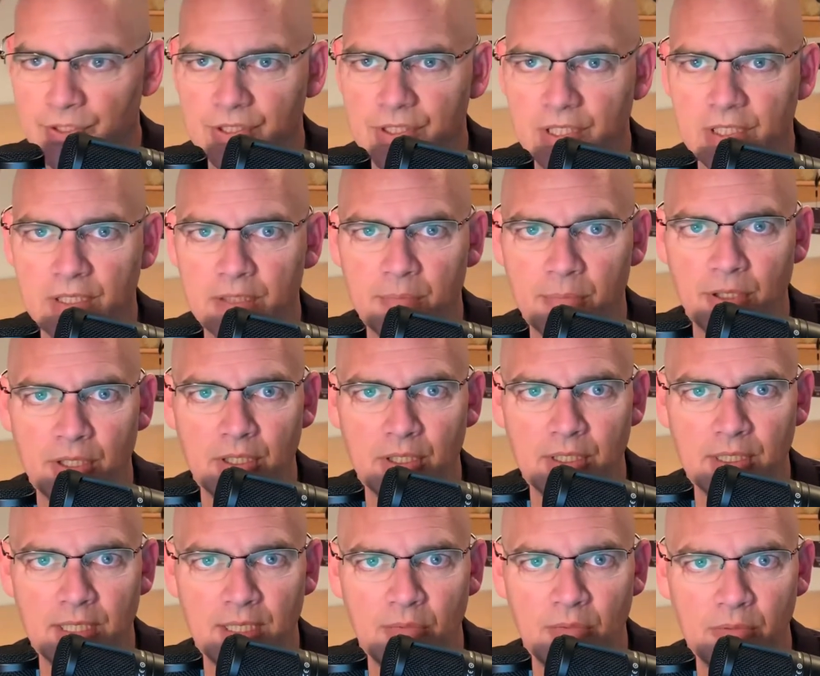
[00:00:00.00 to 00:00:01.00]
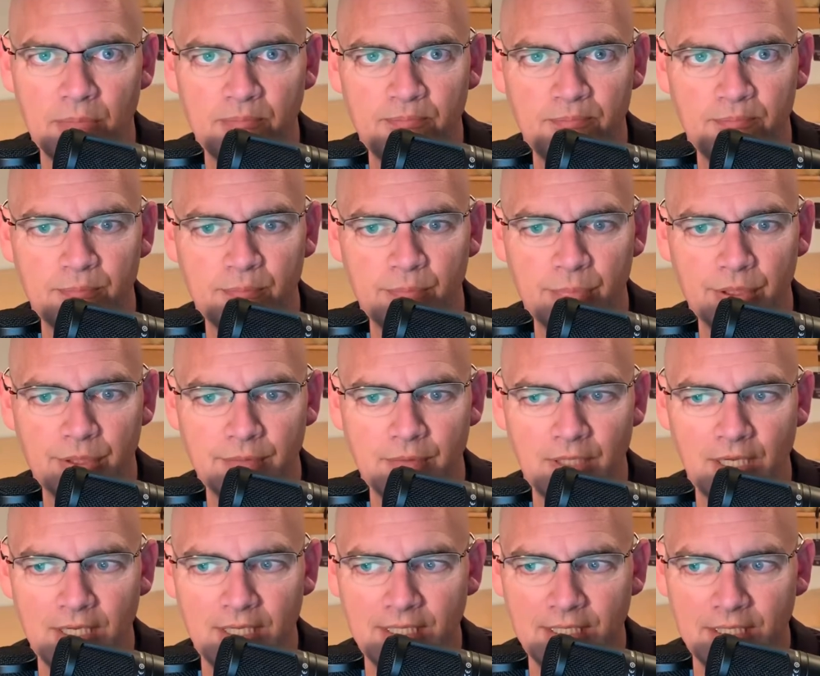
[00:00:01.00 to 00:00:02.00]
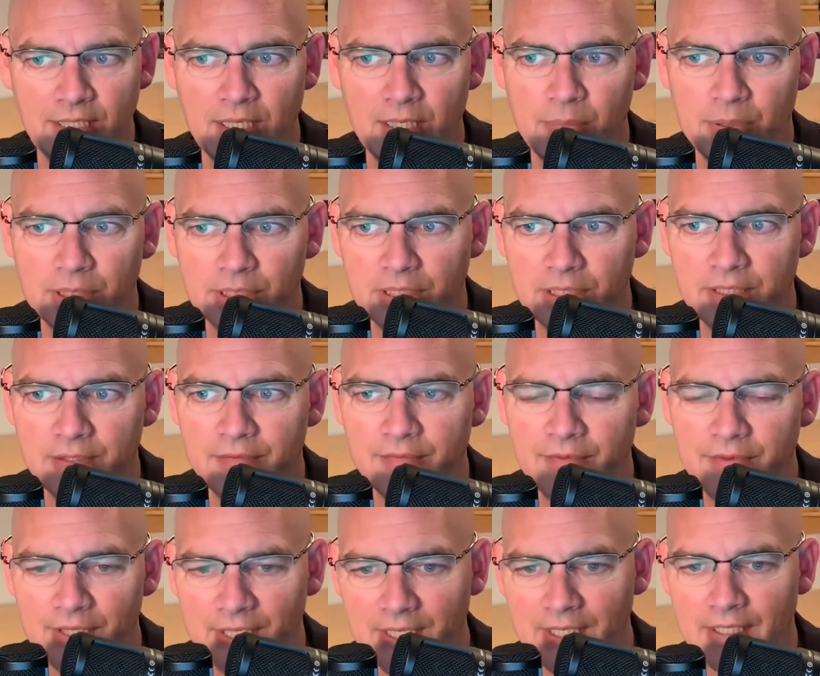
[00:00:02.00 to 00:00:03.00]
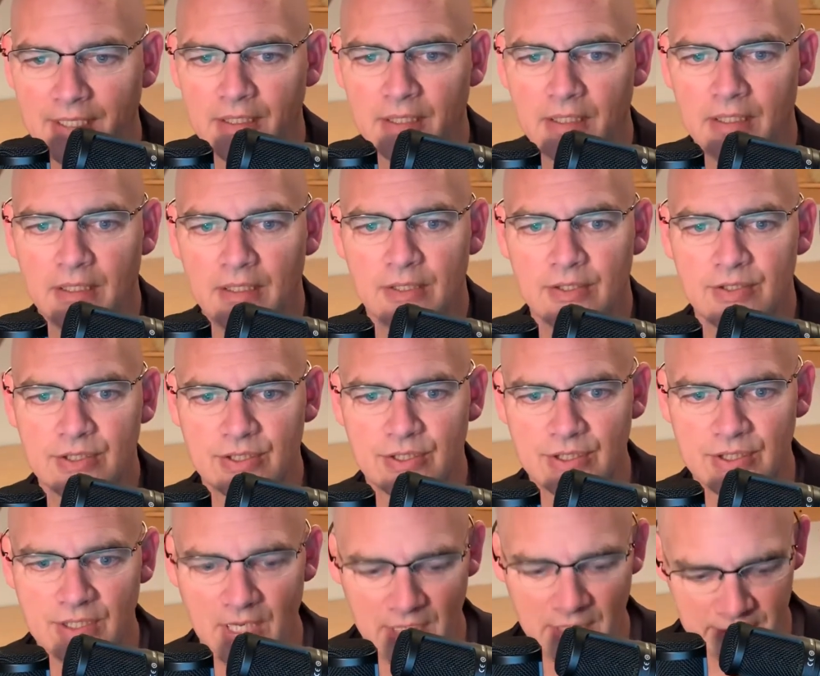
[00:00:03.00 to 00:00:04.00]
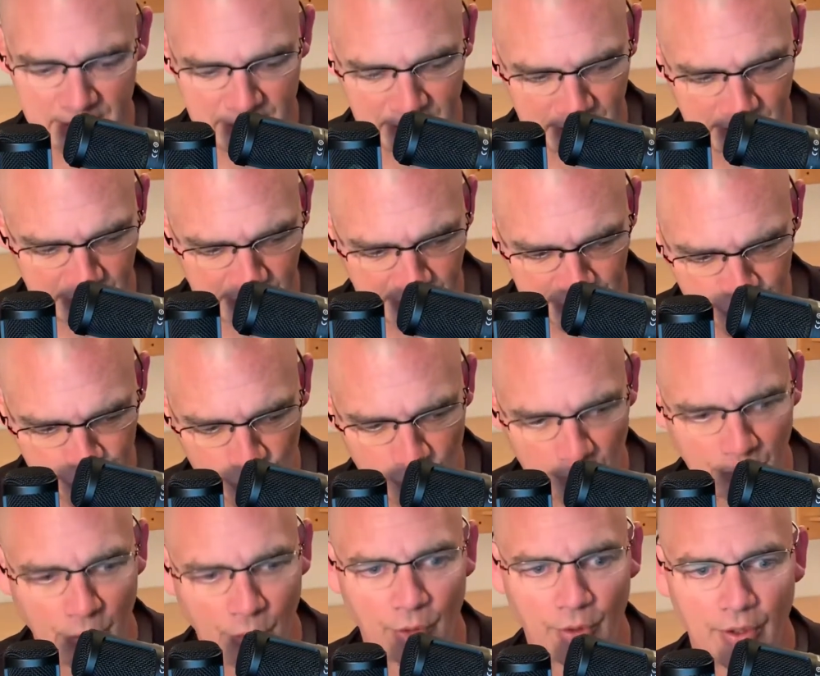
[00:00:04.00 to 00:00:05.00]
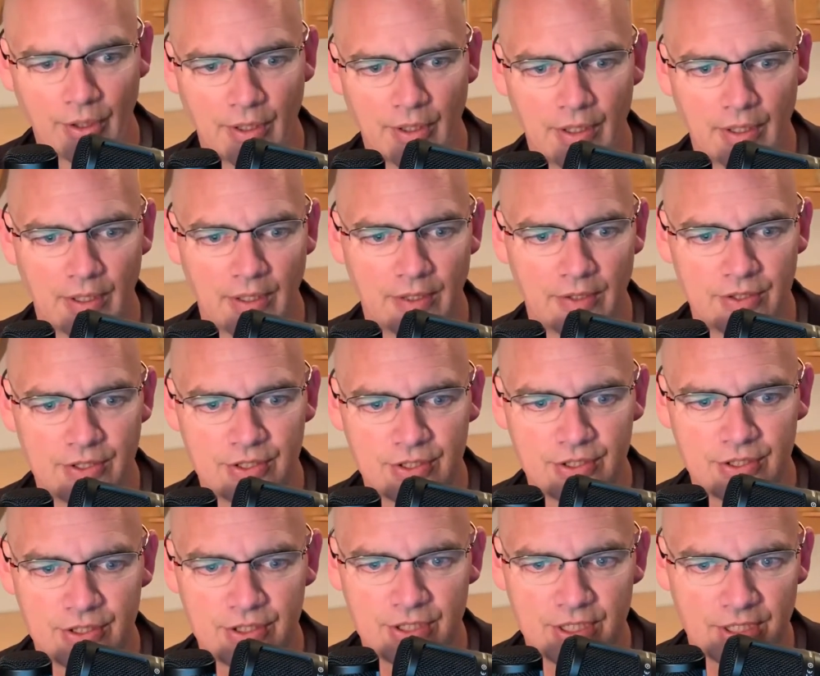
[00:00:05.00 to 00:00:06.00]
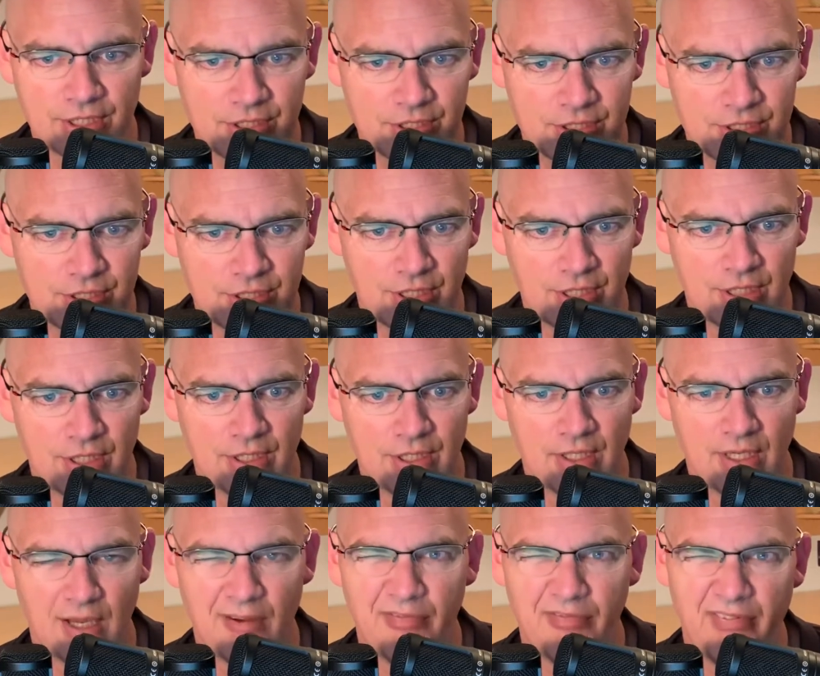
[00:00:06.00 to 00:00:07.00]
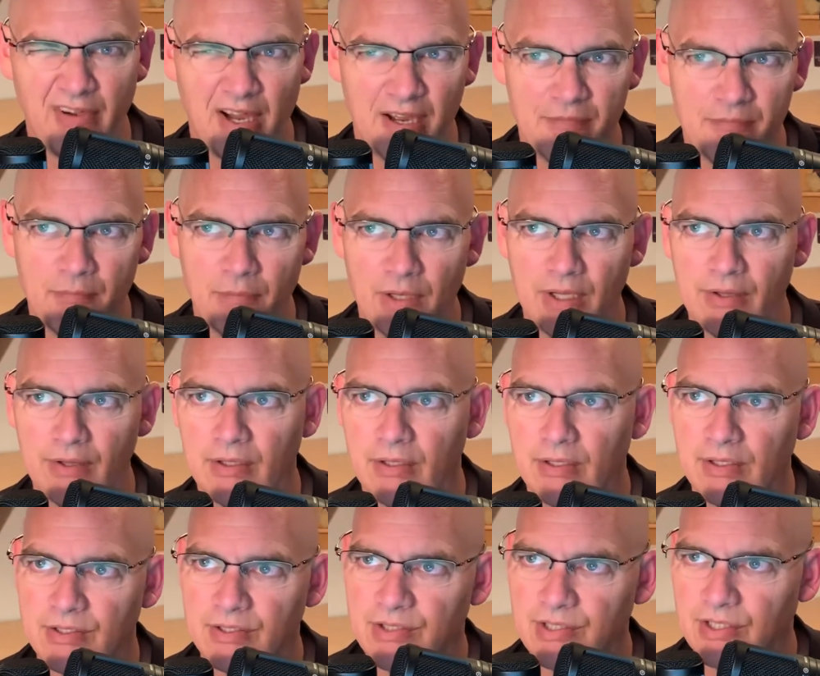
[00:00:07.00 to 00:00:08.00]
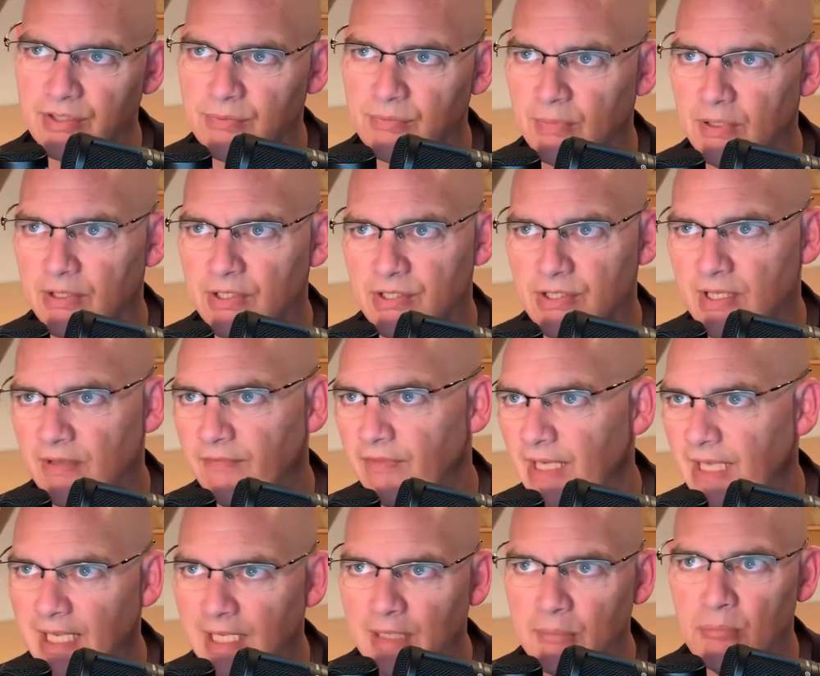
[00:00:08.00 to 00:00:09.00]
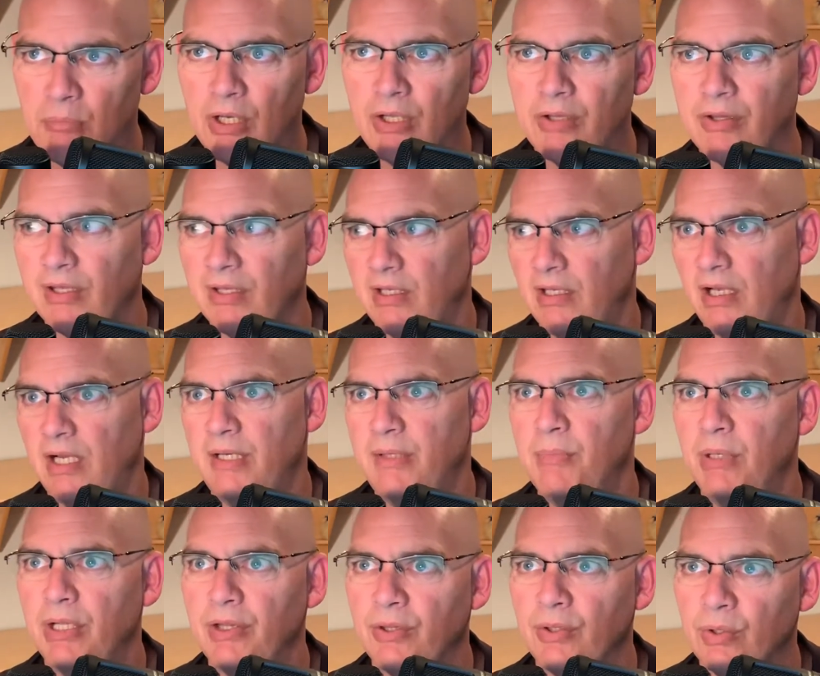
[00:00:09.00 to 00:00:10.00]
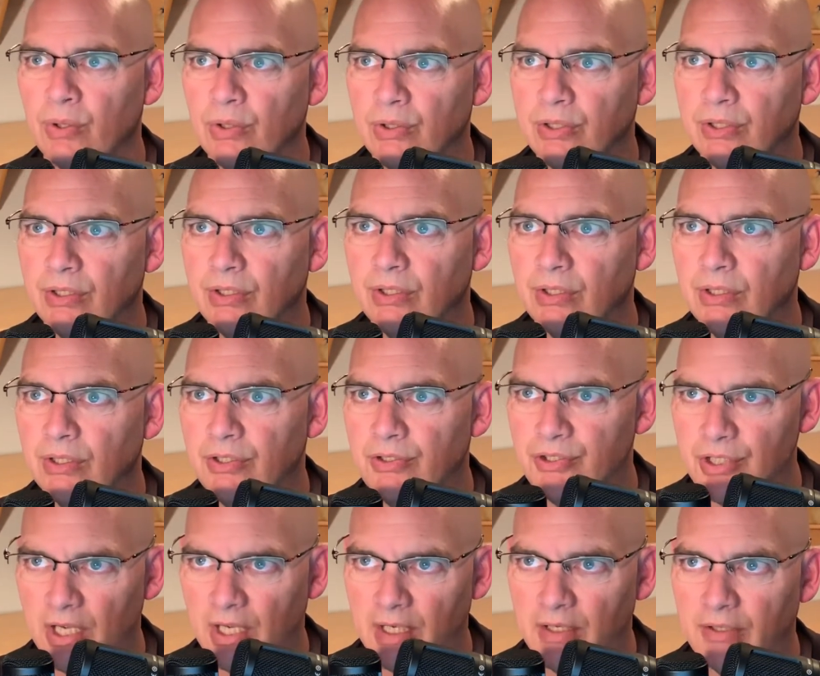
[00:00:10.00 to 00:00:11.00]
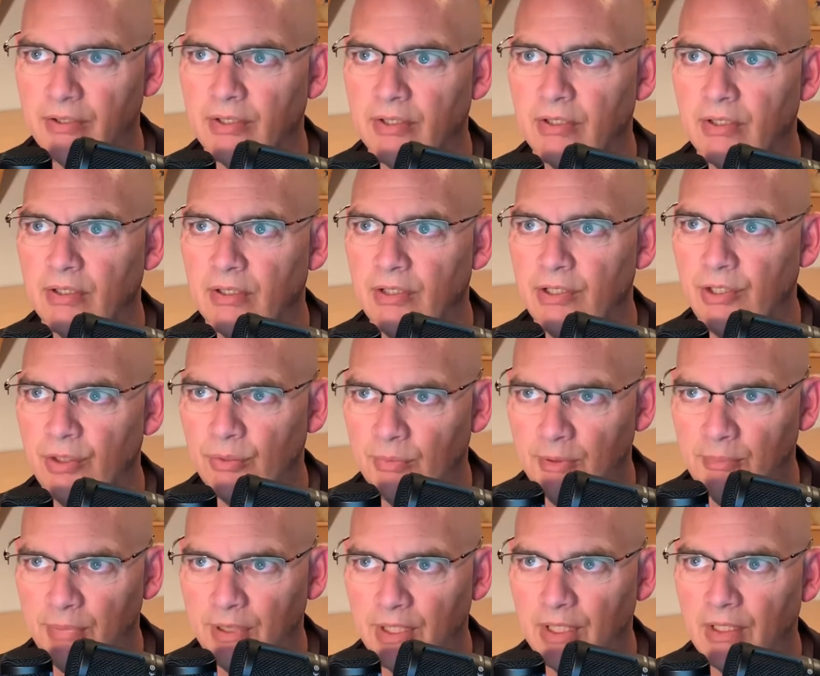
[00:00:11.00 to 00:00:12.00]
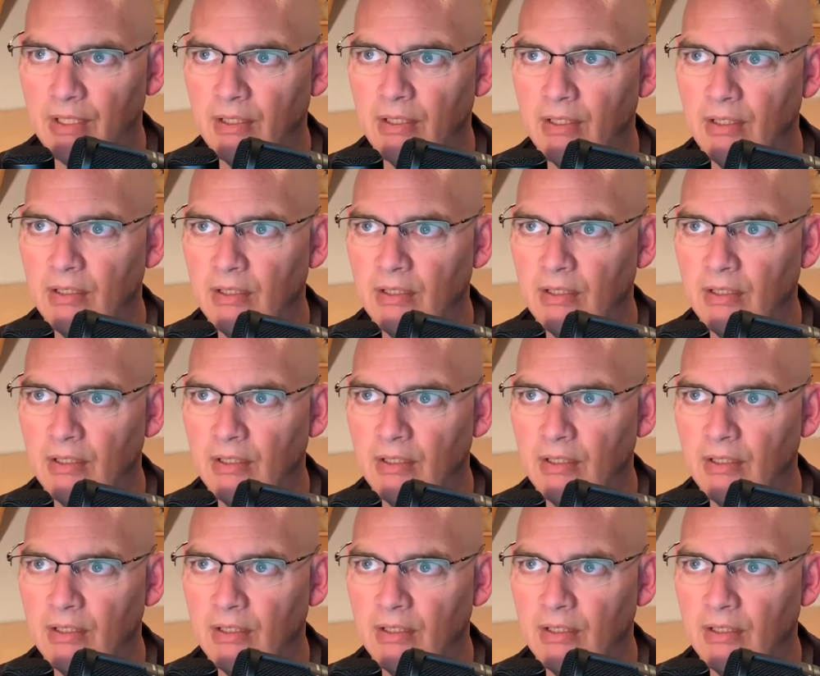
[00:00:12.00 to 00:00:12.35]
is out of the barn on that one. But I cannot believe that society lets you abort a 5-month, a 6-month, a 7, 8-month, a 9-month-old child, human being,